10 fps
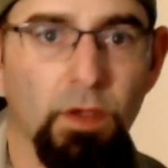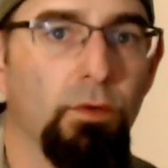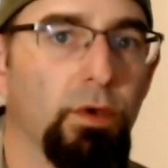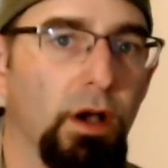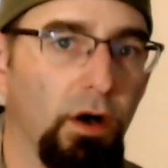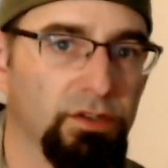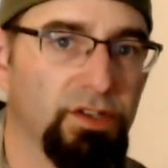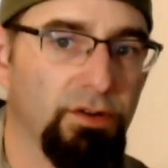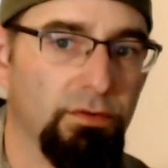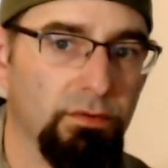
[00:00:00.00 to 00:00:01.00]
We
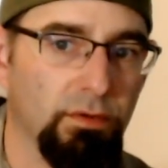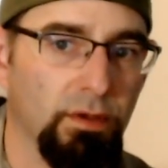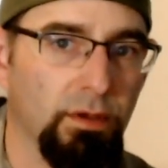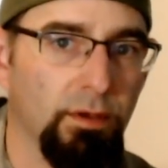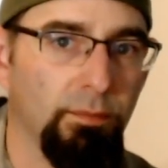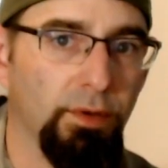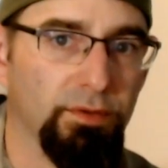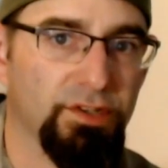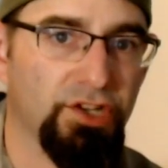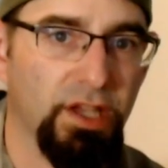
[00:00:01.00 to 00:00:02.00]
also
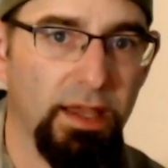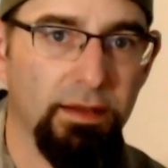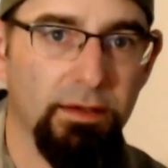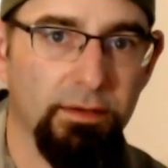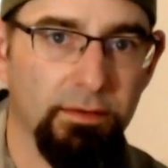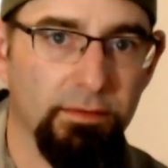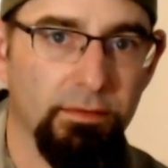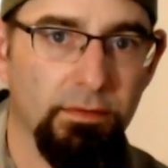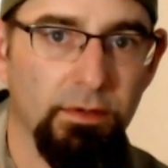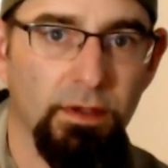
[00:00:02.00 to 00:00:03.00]
built a shed,
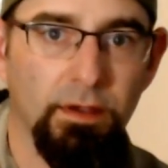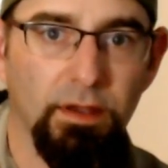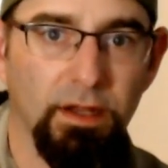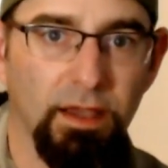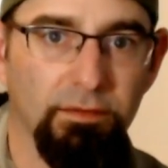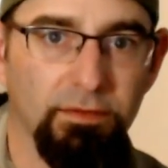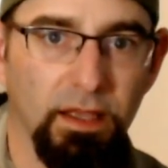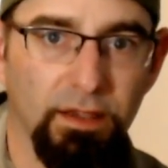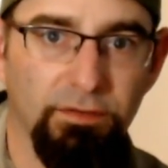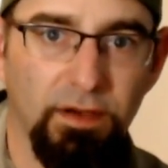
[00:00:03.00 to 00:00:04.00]
and I have
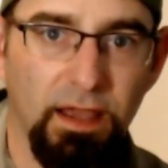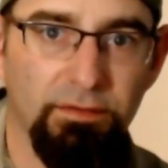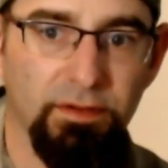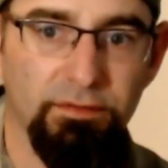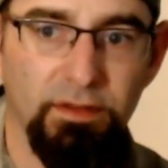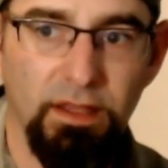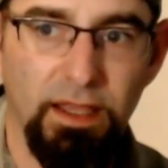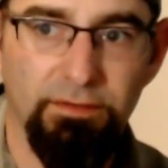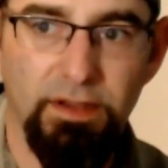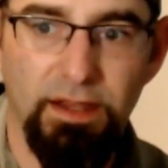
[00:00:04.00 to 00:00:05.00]
like 5 of the
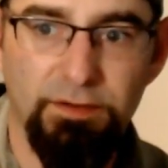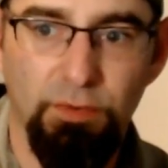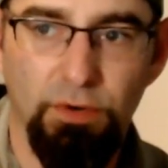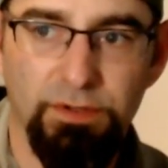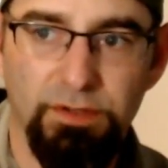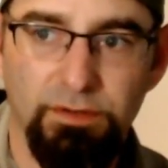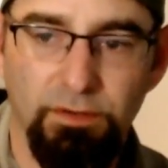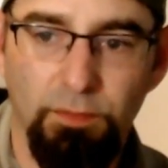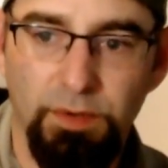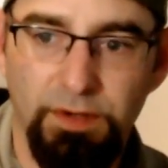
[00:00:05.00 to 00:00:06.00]
live dashboards
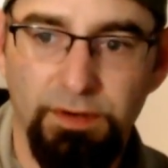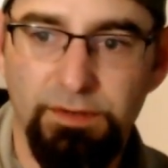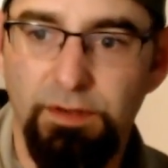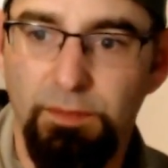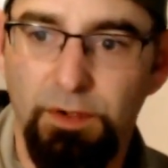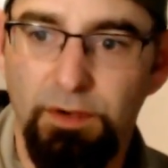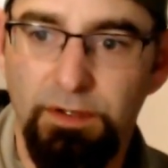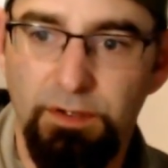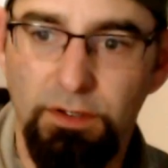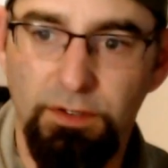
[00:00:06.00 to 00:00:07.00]
open here, so I'm gonna go ahead
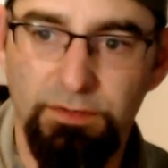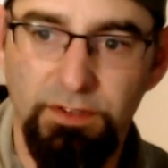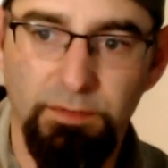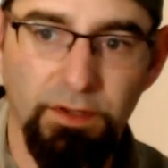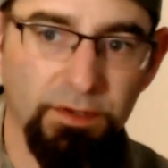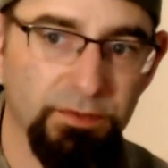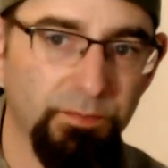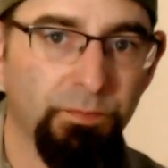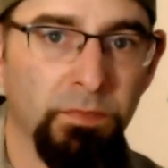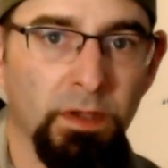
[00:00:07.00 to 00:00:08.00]
and close some of those.
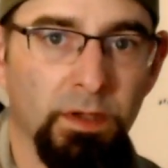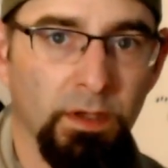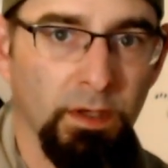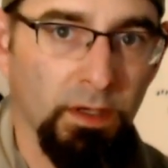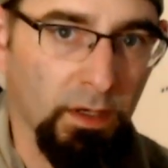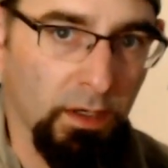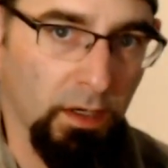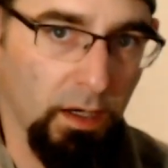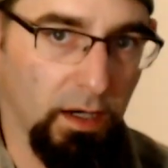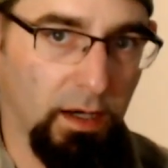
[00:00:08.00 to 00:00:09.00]

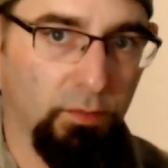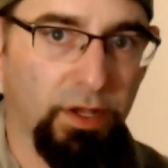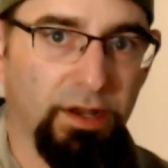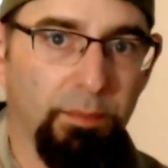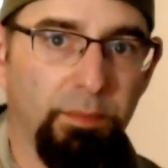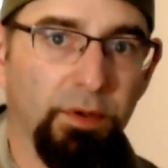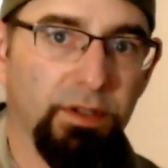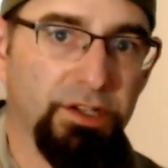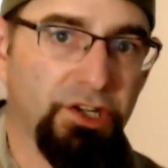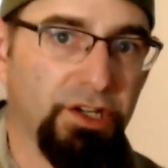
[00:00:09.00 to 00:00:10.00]
We ended up
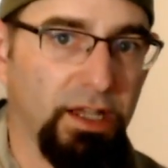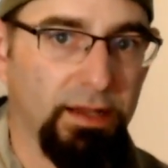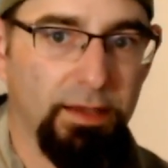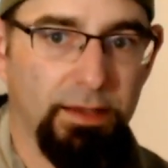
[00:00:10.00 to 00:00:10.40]
building a shed,